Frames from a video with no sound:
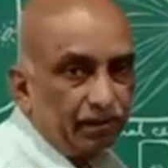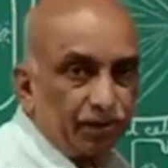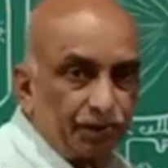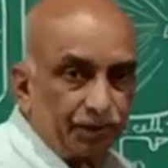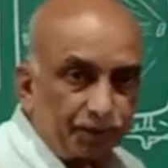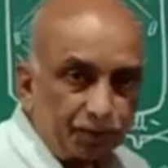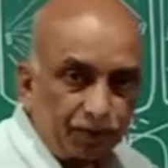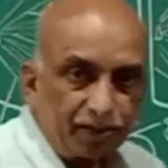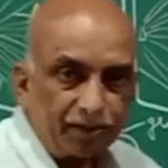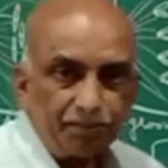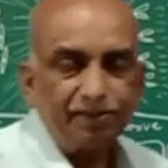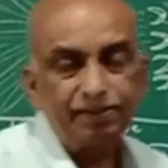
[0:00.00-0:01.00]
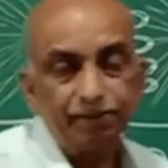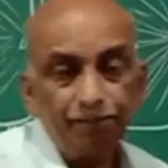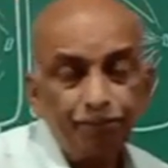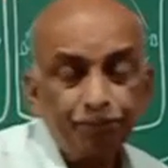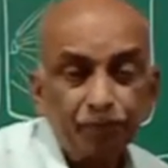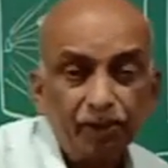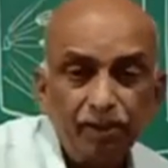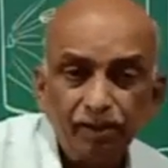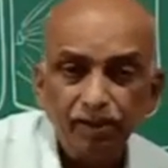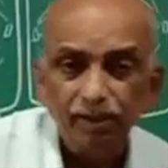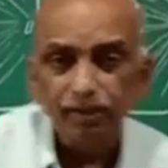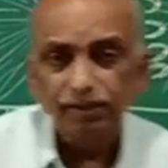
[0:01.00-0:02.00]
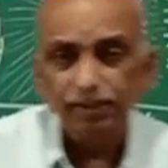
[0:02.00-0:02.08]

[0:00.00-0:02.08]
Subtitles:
So that means there